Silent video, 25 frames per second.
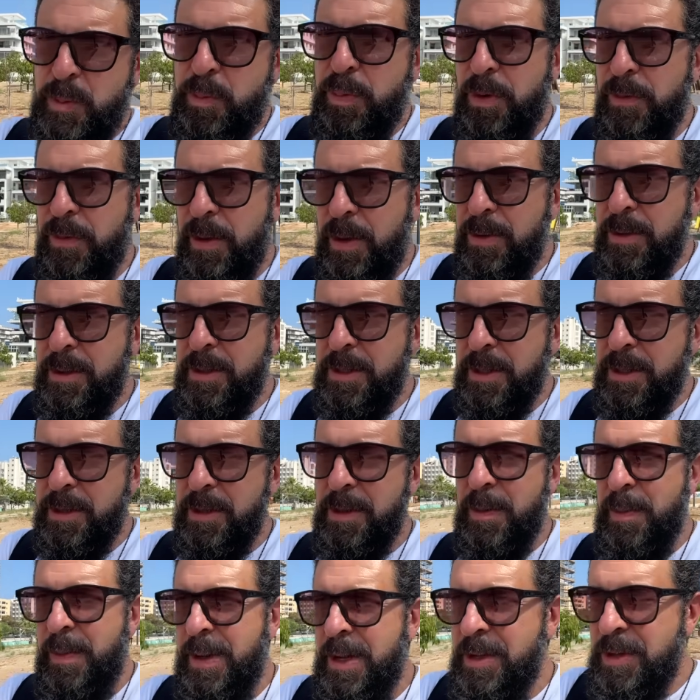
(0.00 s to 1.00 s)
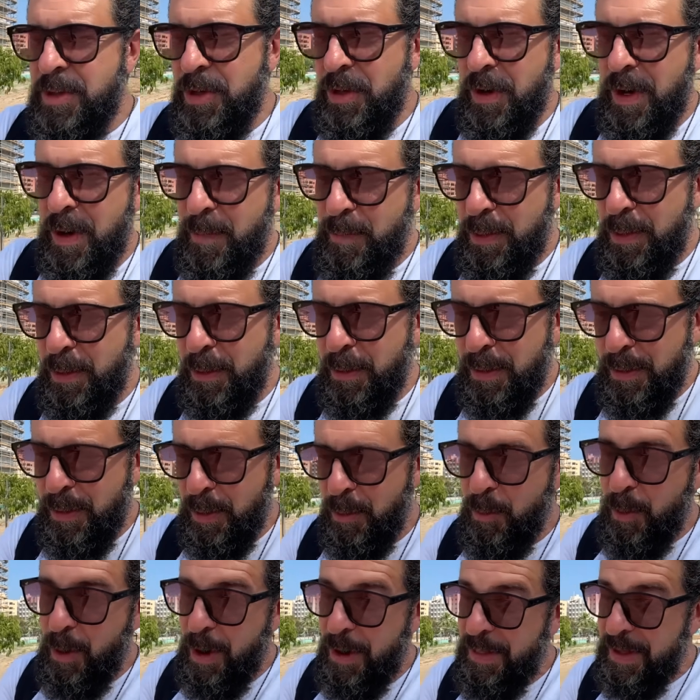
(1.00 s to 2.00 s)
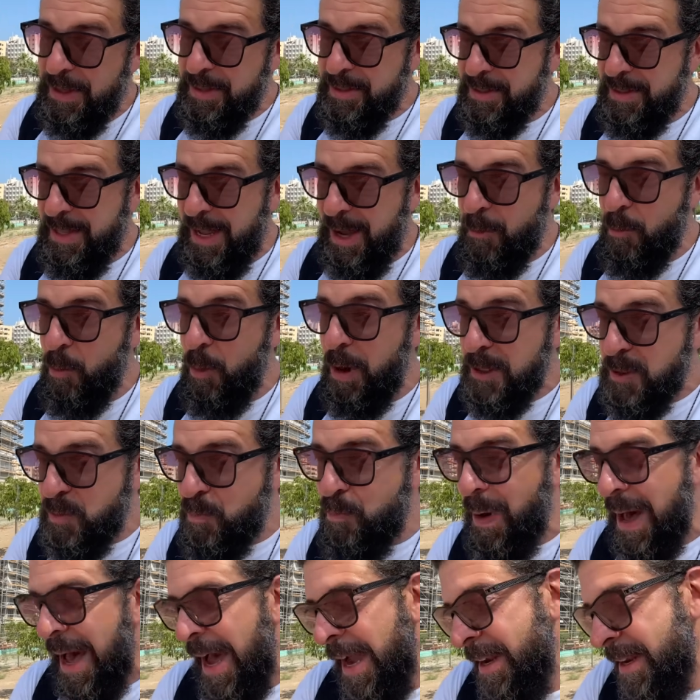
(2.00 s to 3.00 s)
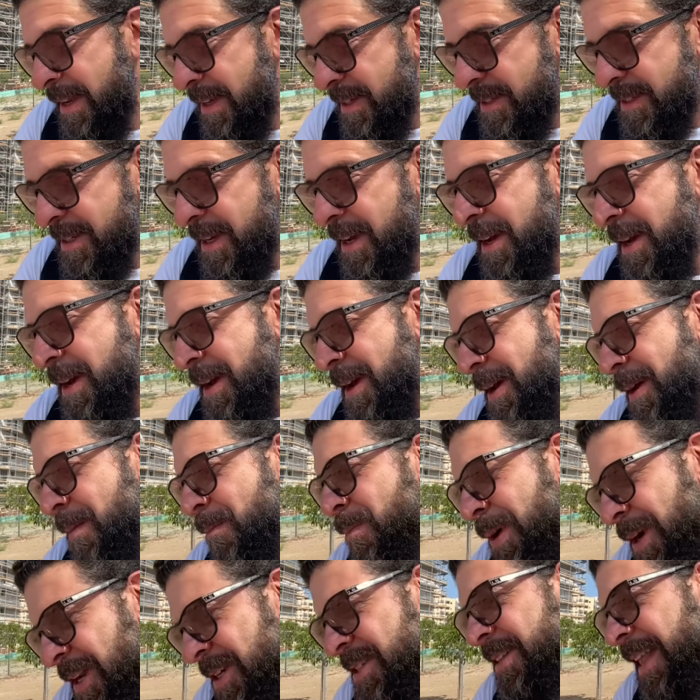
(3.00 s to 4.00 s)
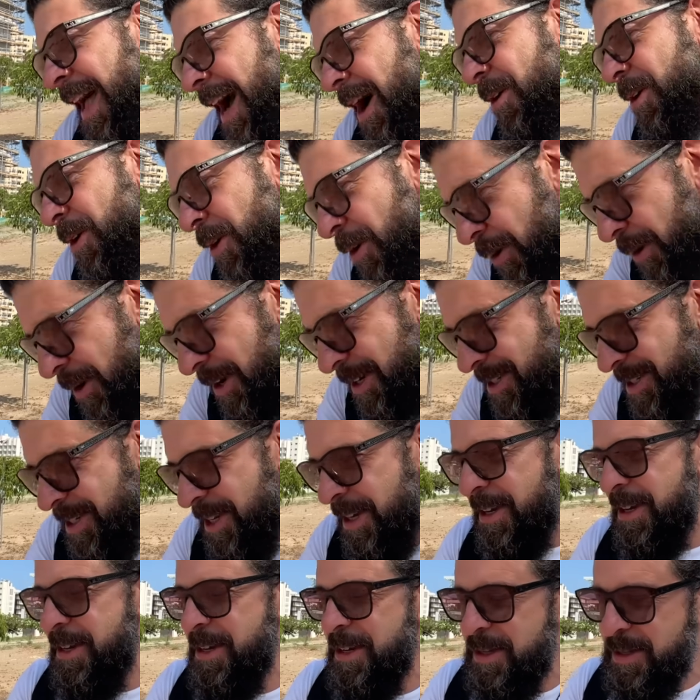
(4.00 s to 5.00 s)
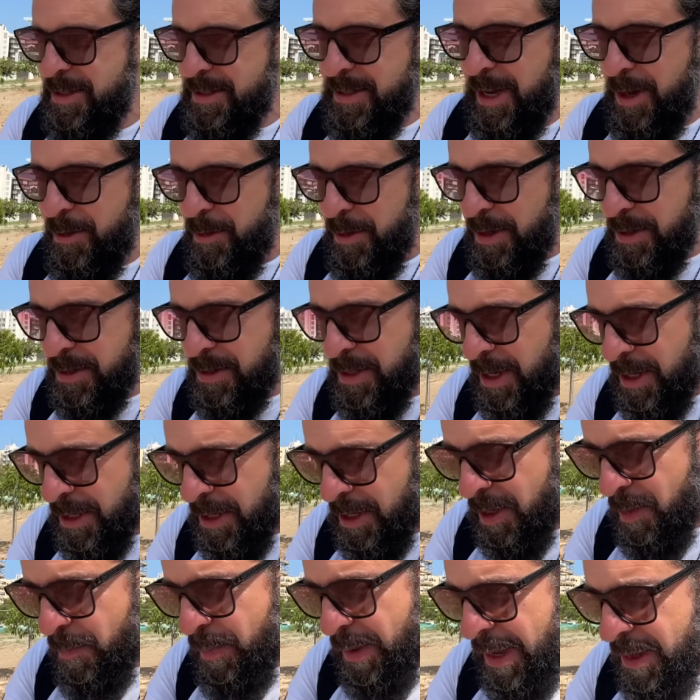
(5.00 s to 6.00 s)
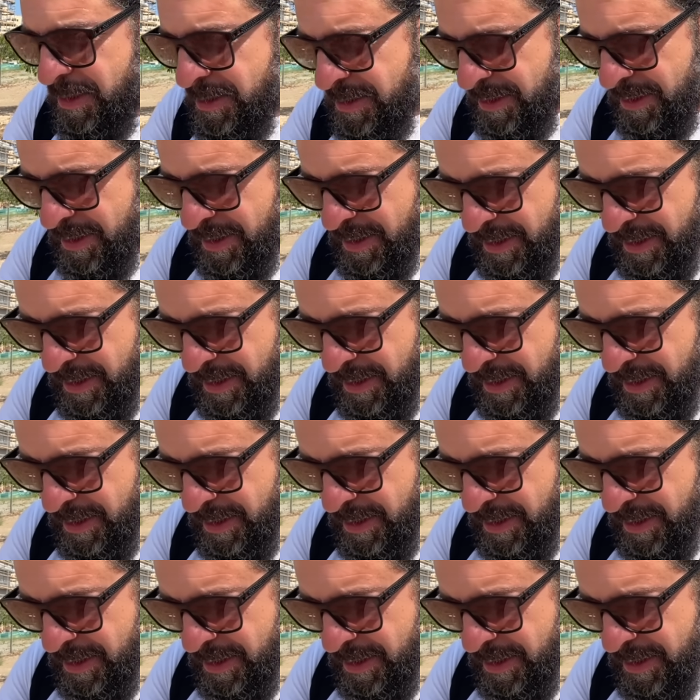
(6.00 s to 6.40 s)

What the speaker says: provoked. You mean, Trump, the war that was Biden's, but is now yours? Is that what you're talking about?